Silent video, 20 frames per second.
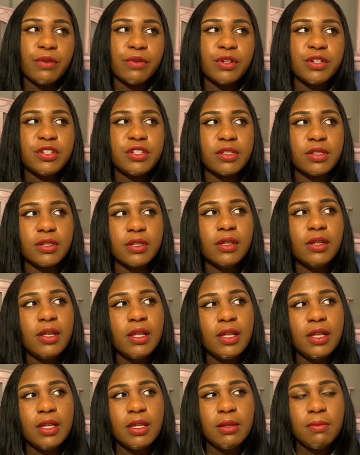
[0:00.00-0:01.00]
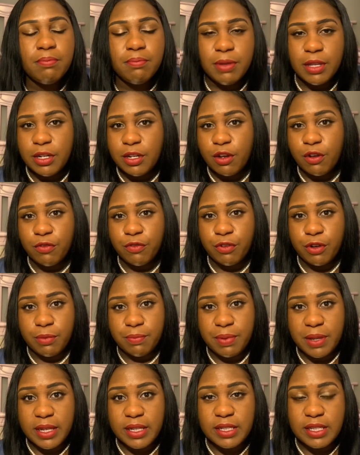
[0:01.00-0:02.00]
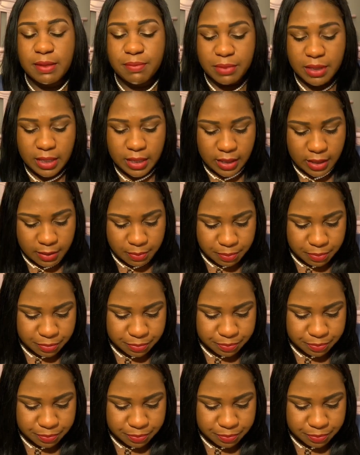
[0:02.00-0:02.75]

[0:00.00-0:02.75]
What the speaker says: or to bend over and pick something up.